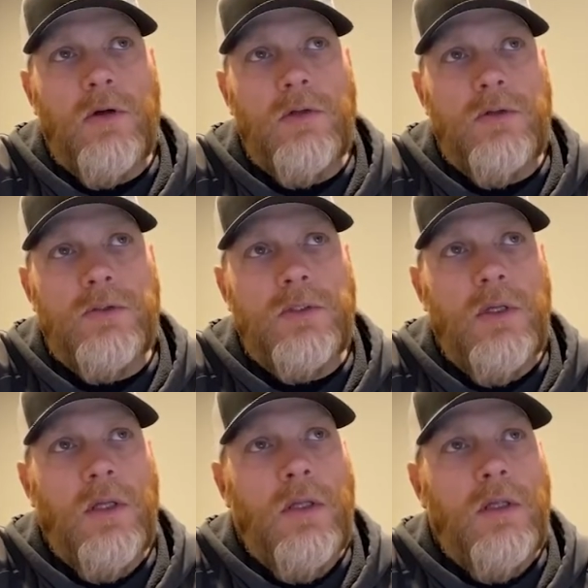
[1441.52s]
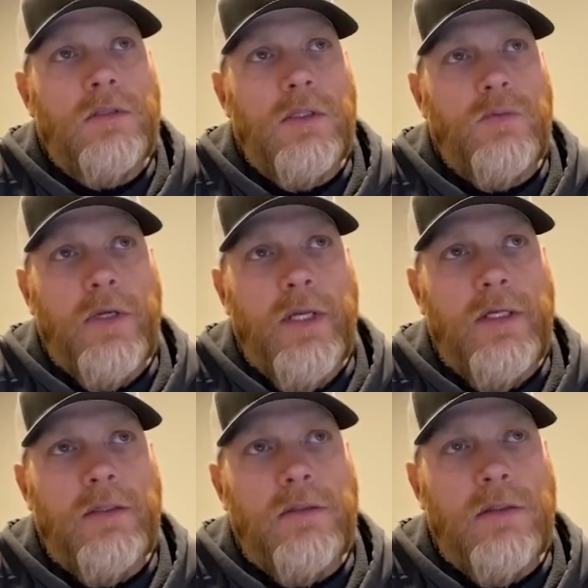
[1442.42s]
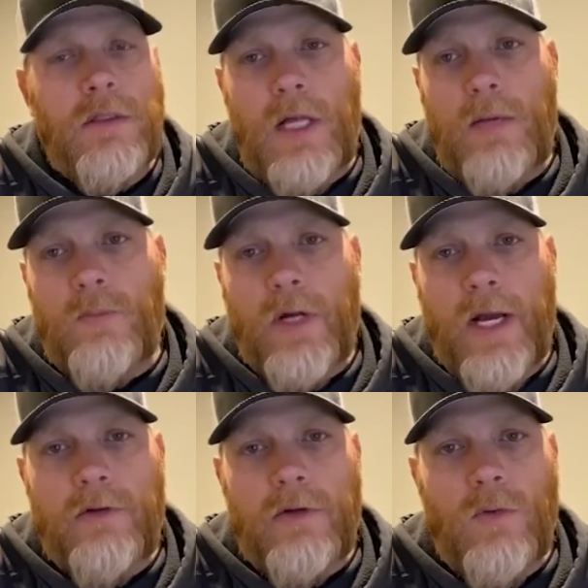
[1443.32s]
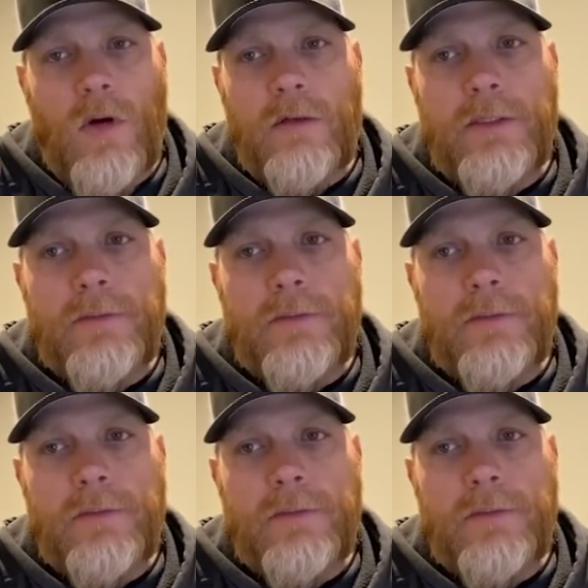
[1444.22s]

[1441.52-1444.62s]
hose, except we're getting a lot more accurate watering.